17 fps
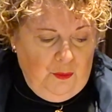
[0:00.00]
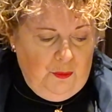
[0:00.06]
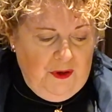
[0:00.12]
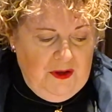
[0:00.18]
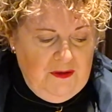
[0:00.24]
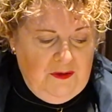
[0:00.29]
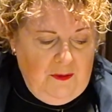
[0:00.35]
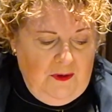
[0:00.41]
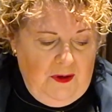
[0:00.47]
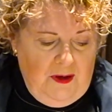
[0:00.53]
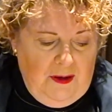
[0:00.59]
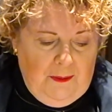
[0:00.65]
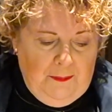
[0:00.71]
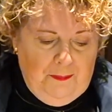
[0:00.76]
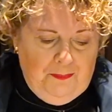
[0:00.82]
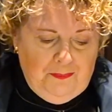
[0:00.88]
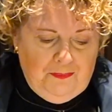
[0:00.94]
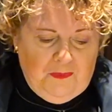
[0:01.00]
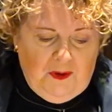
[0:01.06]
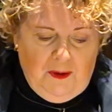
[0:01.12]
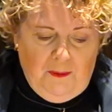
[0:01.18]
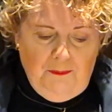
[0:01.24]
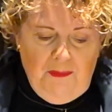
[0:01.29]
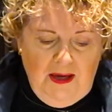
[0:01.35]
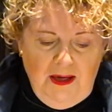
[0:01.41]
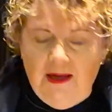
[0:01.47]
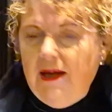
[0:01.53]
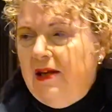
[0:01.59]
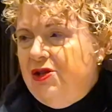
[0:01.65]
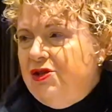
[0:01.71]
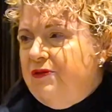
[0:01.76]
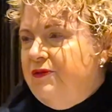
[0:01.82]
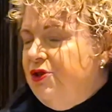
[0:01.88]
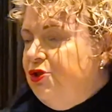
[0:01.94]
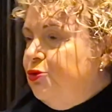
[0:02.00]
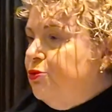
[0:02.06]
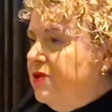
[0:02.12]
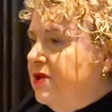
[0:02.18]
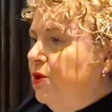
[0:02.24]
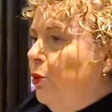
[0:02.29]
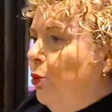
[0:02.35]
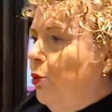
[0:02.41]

with many individuals and